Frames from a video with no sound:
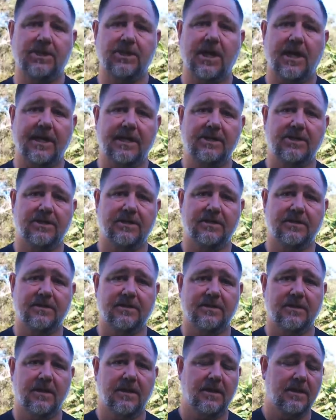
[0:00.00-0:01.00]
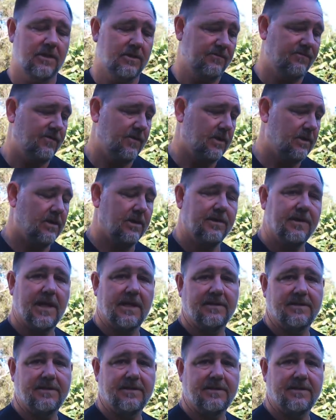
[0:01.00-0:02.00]
changes,
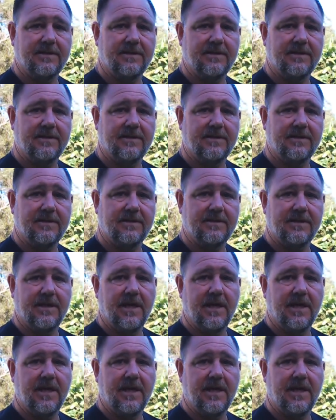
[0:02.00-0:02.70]
follow the sun